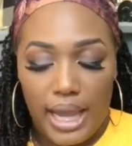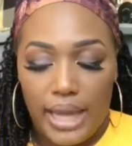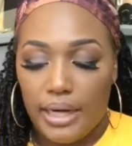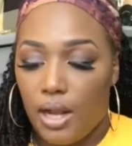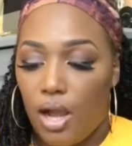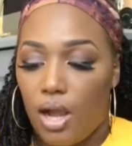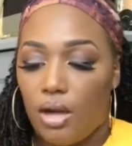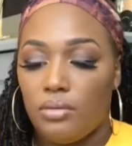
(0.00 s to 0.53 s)

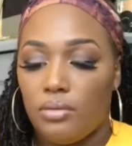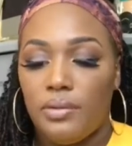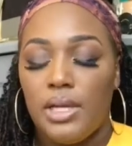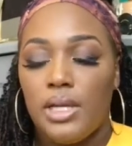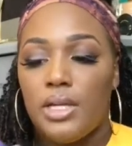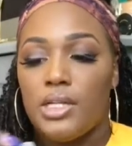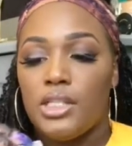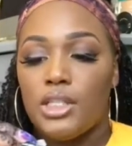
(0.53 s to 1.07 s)
Got it all.
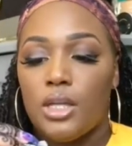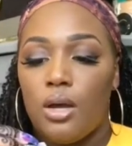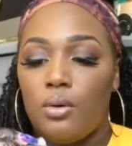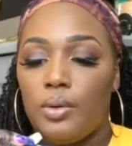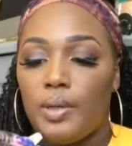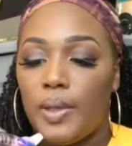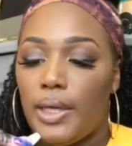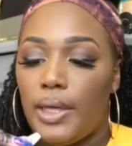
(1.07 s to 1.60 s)

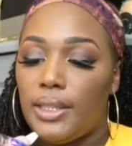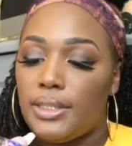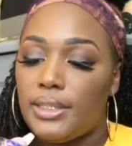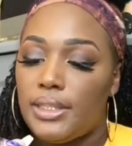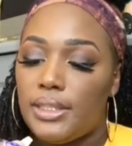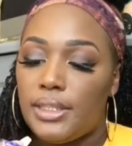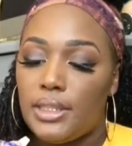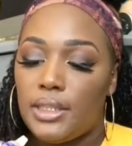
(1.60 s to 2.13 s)
So again,
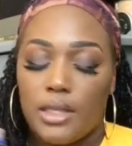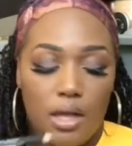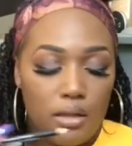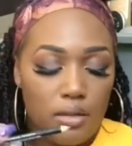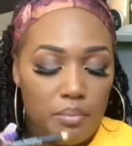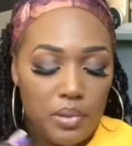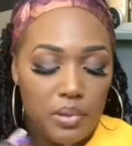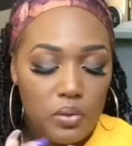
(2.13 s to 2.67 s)
this is in the
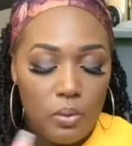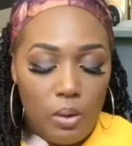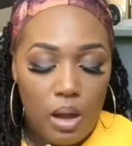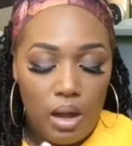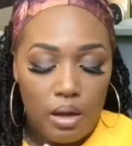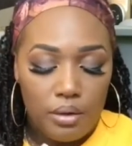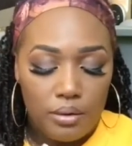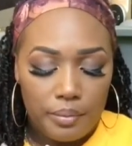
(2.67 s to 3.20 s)
color
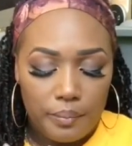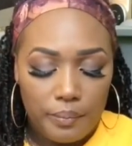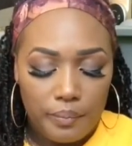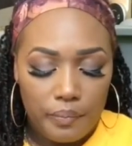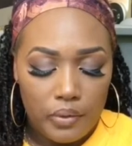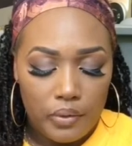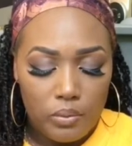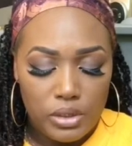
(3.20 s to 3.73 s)
Moonwalk.
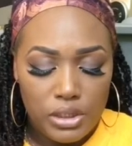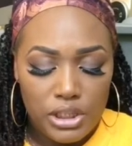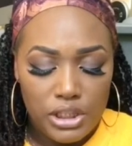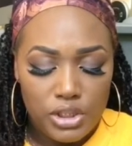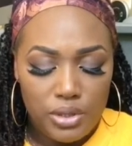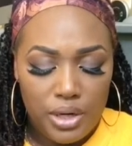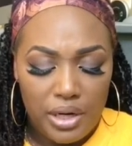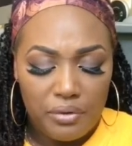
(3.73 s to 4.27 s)
We're
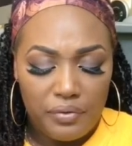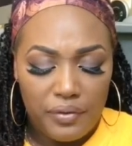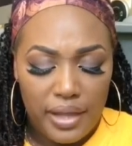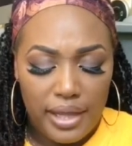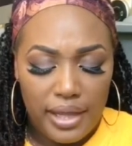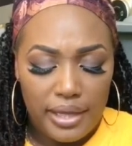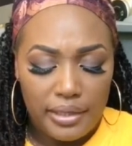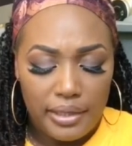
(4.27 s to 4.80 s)
just trying to
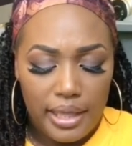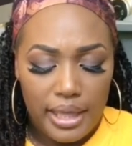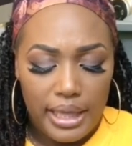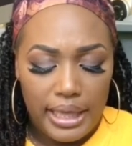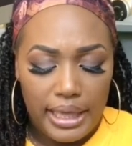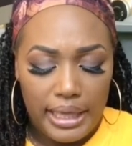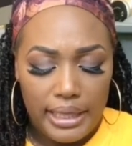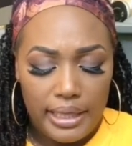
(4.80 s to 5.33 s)
find
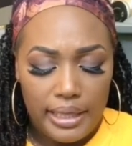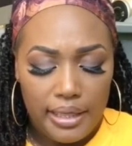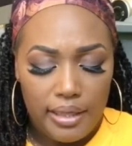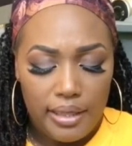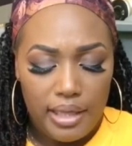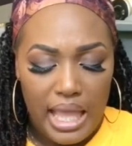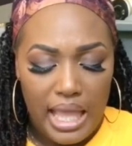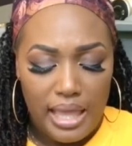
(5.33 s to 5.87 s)
a,
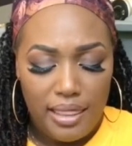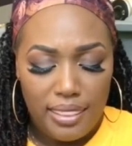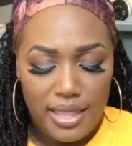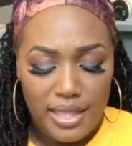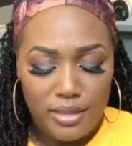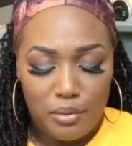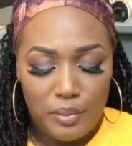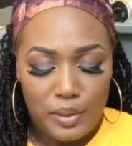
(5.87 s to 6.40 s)

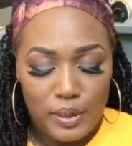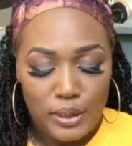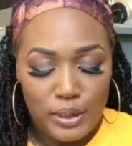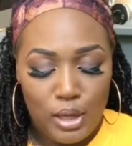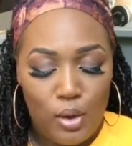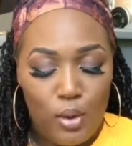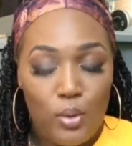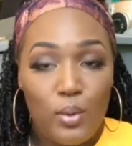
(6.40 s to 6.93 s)
this would be
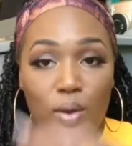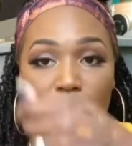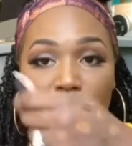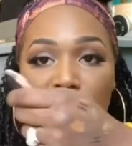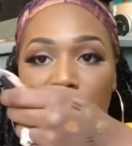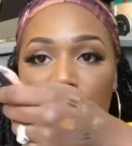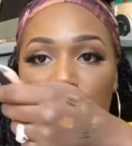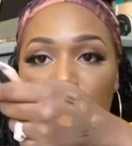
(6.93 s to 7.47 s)
so
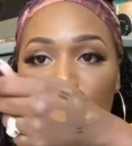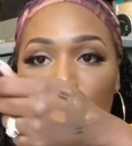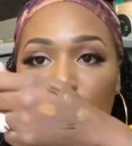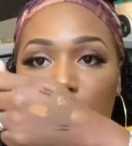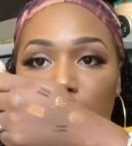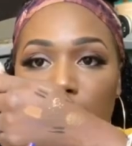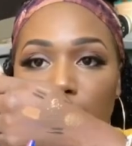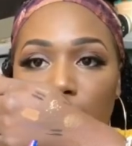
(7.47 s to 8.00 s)

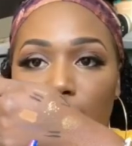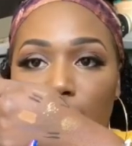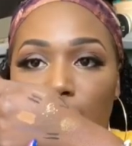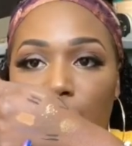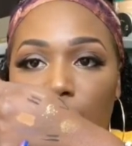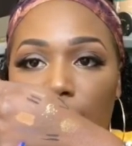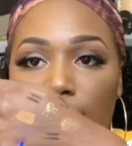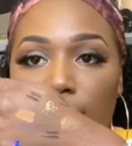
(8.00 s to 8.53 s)
that's the
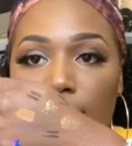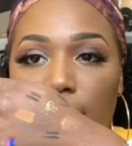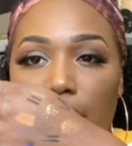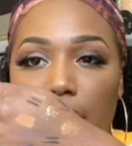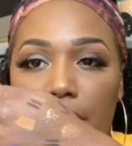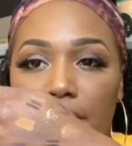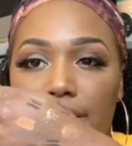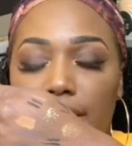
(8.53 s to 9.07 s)
color right
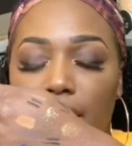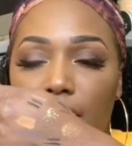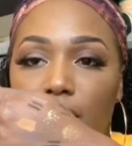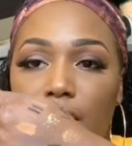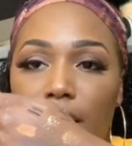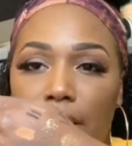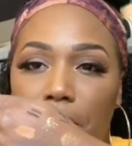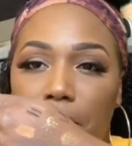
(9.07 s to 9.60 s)
there. It's
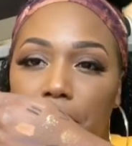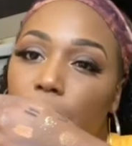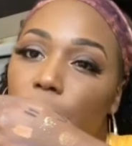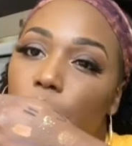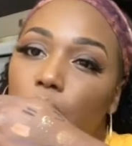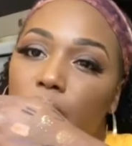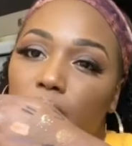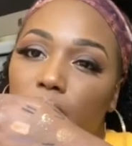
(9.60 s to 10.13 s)
kind of like a
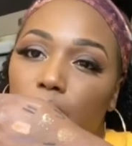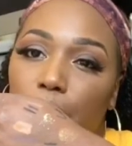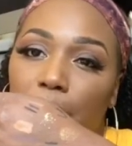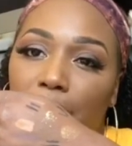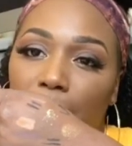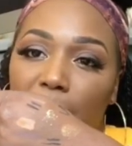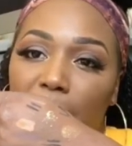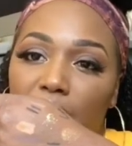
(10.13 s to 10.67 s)
muted
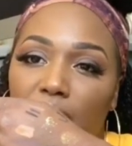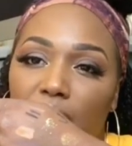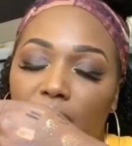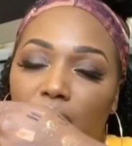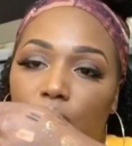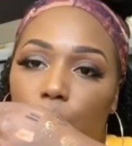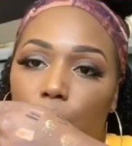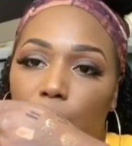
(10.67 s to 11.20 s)
pink
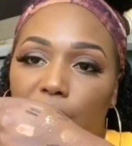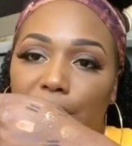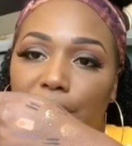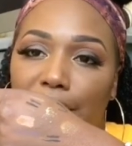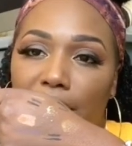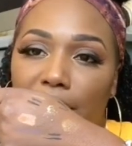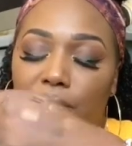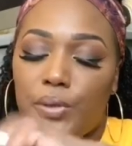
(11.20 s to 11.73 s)
or
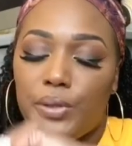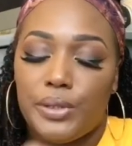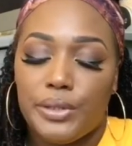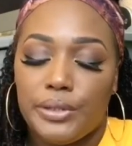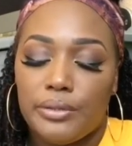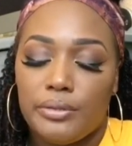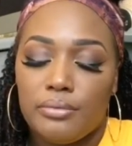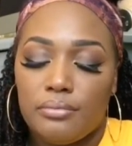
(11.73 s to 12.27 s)

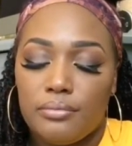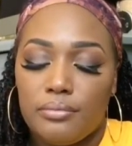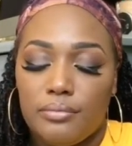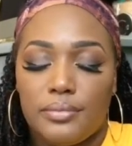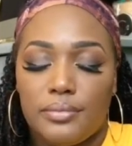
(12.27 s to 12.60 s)
lavender,